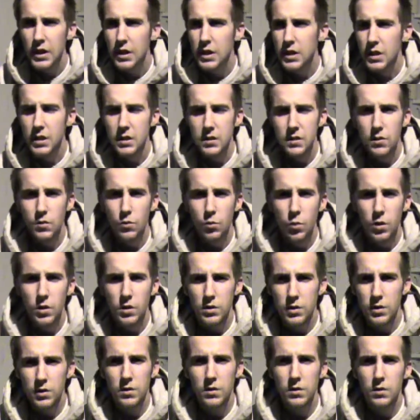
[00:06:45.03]
And this
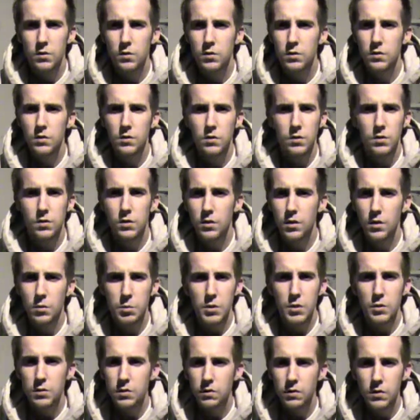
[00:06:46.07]
is
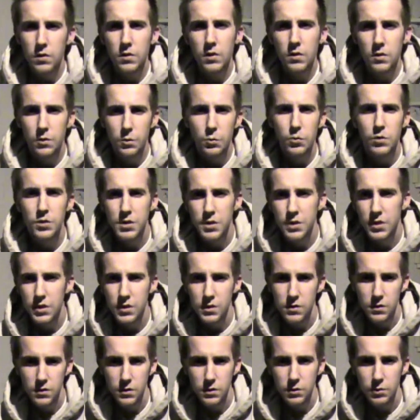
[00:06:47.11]
abuse of the system, which
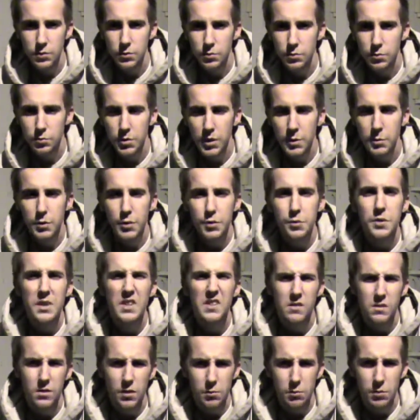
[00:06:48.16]
leads to people who
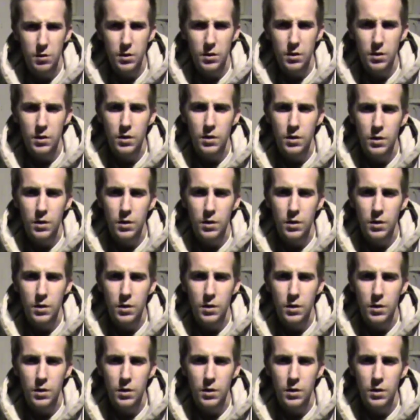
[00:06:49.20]
need something